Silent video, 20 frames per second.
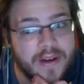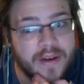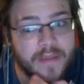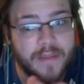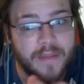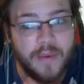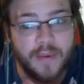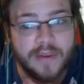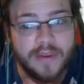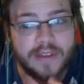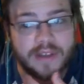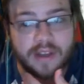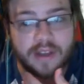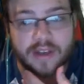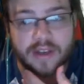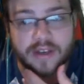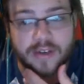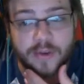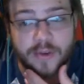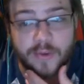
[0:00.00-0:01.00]
But what's it going
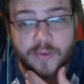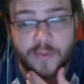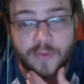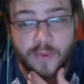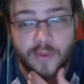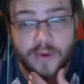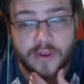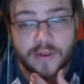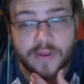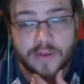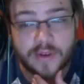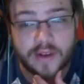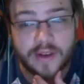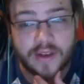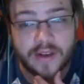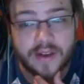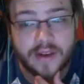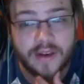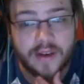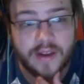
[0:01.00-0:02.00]
to do for us, right?